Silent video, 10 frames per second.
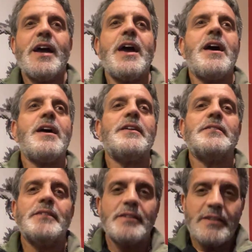
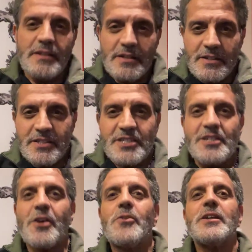And
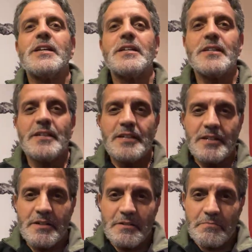slowly
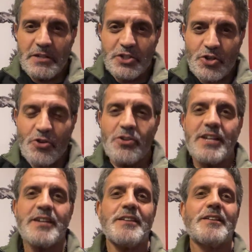but
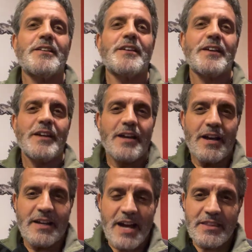surely,
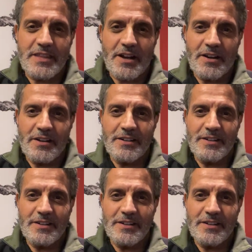I got there.